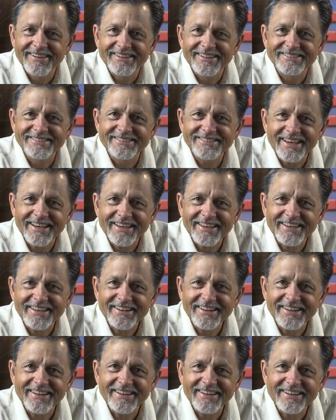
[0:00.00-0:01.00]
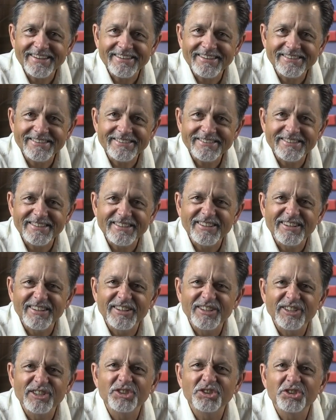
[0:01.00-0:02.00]
Second is,
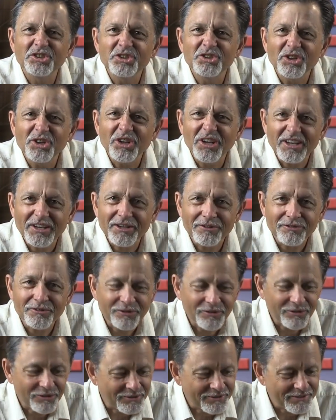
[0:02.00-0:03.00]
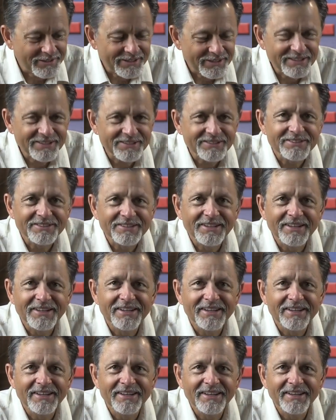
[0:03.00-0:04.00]
should I control this?
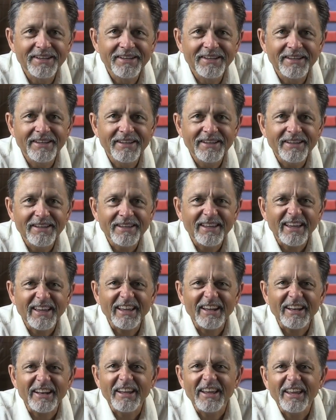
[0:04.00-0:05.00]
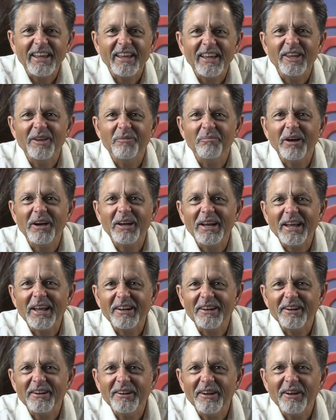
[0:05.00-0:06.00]
And you might
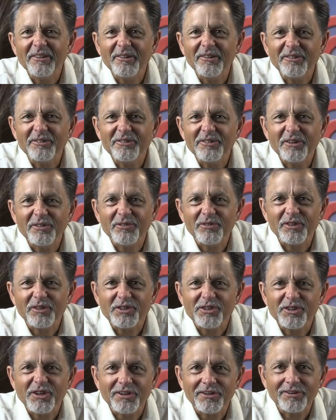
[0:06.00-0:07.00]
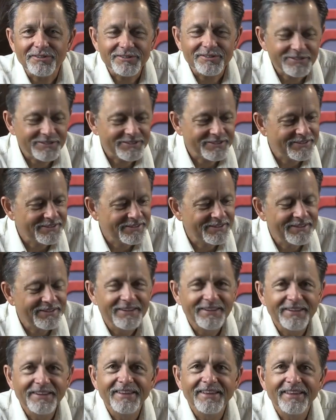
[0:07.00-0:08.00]
add another just for chuckles.
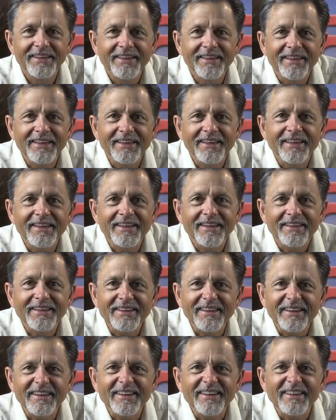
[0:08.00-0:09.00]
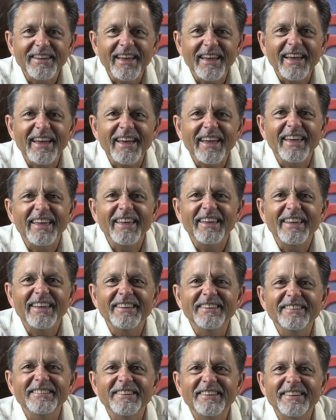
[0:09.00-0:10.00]
Yeah,
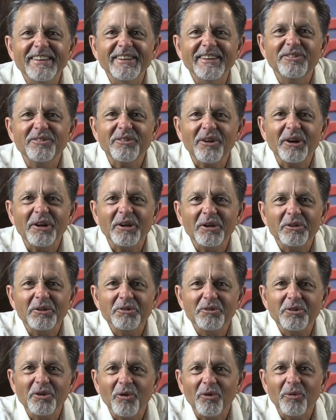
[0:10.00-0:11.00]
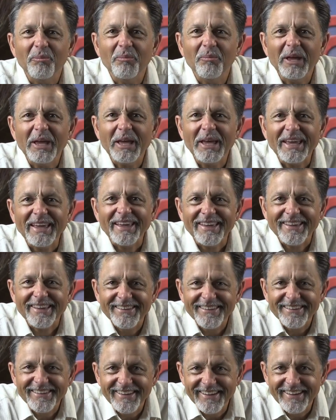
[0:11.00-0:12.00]
is the kid trying to control me?
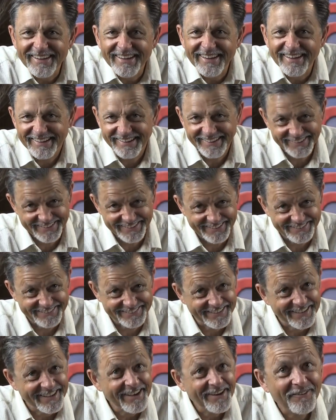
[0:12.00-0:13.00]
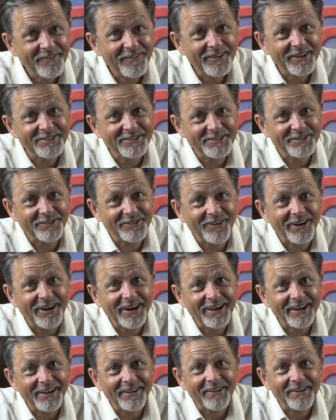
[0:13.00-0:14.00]
Because once in a
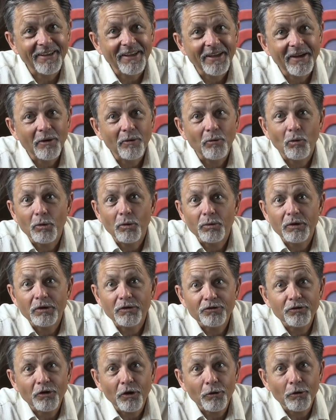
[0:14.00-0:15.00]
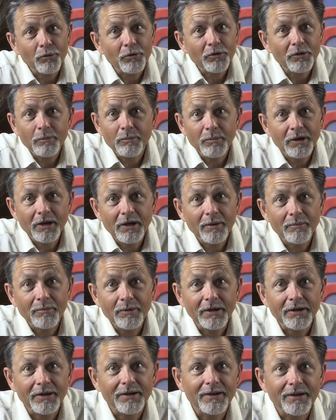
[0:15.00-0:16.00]
while, when we start really
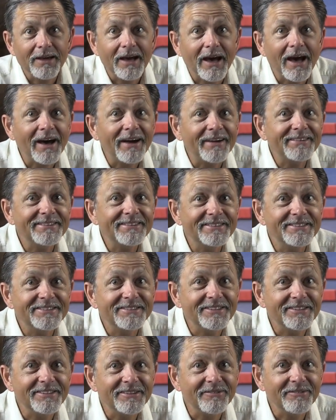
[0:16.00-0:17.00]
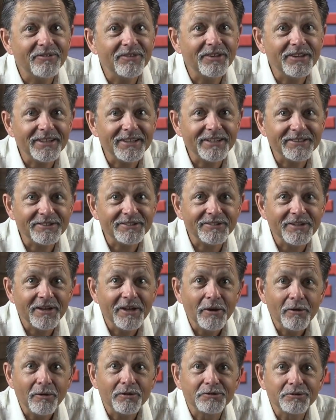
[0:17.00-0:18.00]
becoming cognizant of this,
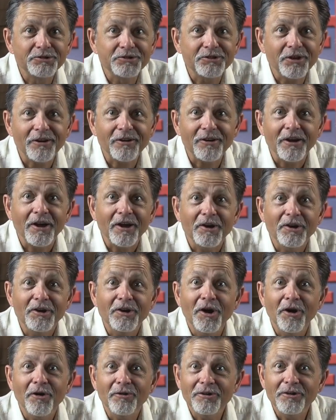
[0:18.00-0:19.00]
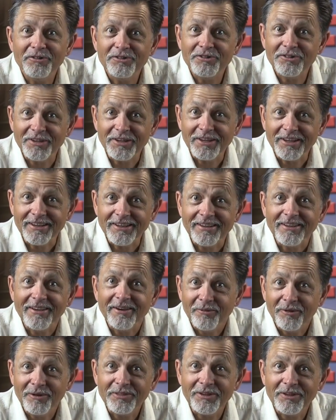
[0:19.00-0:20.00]
we'll start noticing
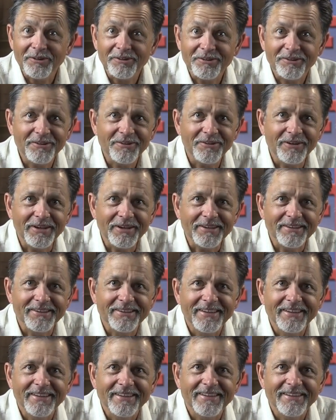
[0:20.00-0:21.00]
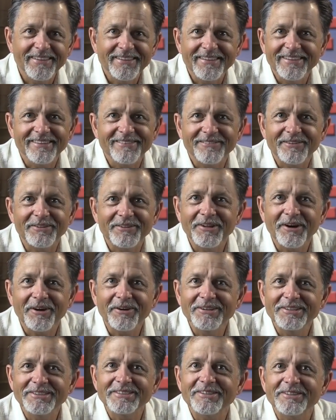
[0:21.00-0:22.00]
what they're doing. We'll
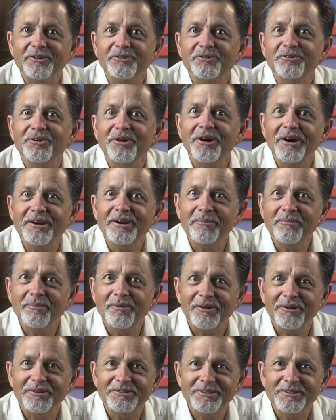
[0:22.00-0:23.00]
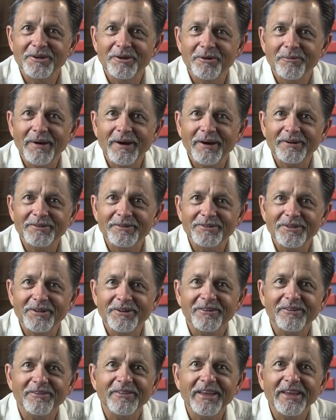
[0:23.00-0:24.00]
notice that they're trying to pull us into a power
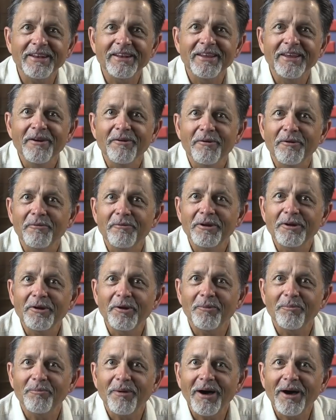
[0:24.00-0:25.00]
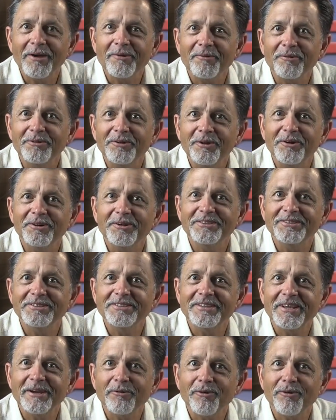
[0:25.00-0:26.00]
struggle. And then when we don't bite, we'll notice
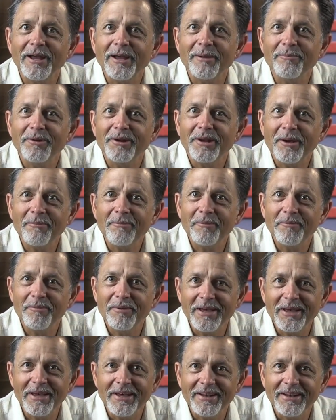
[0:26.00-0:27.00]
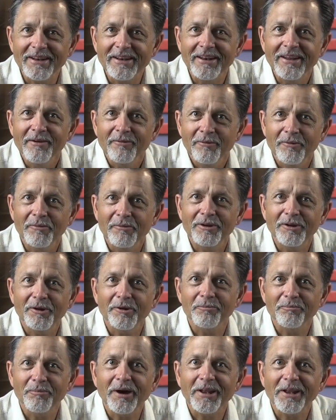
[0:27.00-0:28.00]
that they ramp it up a bit. And when we
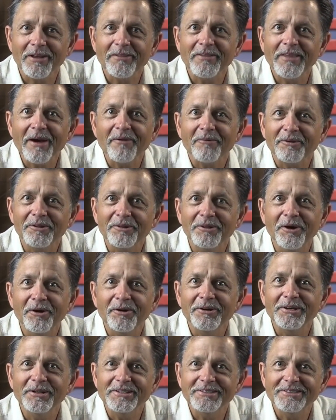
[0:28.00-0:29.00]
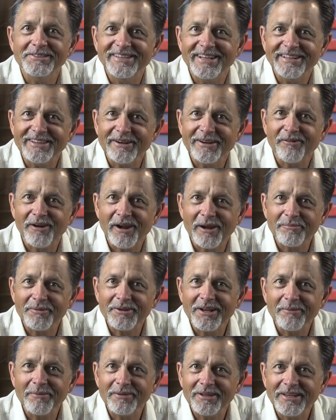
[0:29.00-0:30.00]
don't bite on that, we'll notice that they ramp
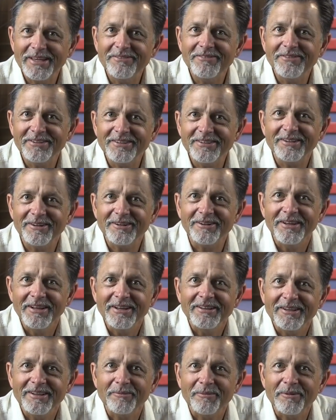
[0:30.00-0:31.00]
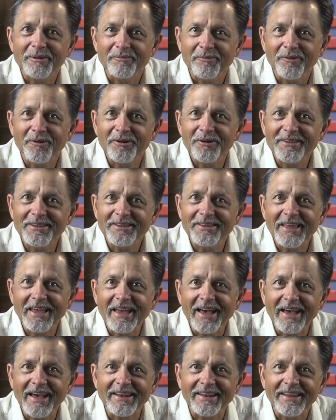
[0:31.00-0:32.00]
it up even a little, little bit more than
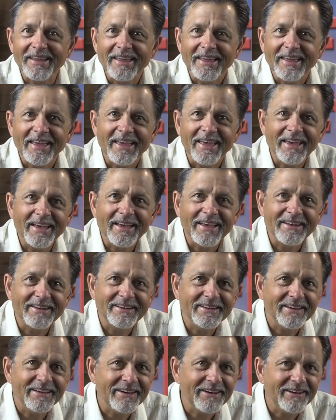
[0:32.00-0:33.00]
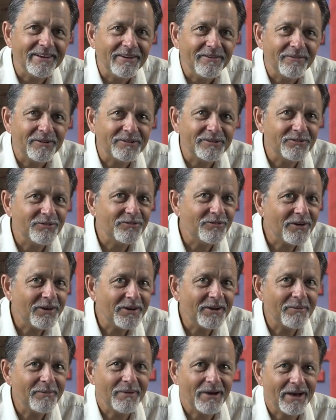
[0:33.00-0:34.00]
that. And uh, what's
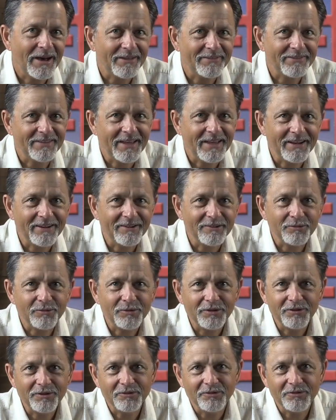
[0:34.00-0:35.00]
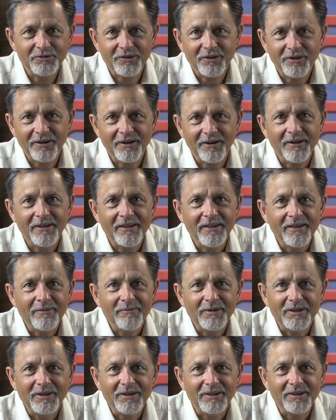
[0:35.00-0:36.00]
fun about that is when you start
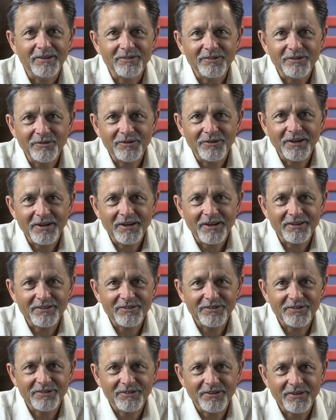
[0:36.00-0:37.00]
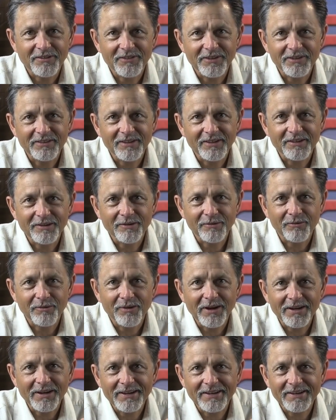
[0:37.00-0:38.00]
being so conscious of it that you
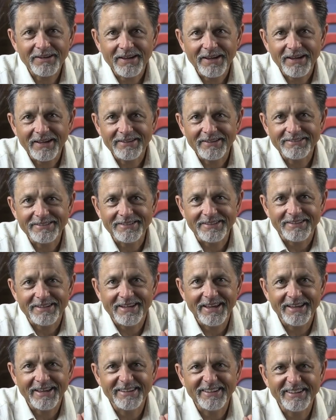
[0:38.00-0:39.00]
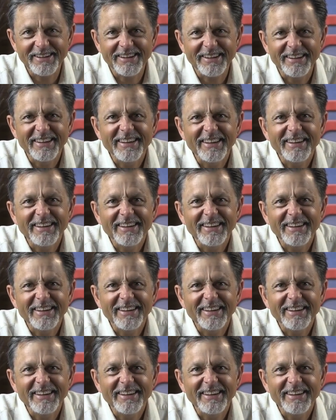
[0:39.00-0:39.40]
recognize it, and you,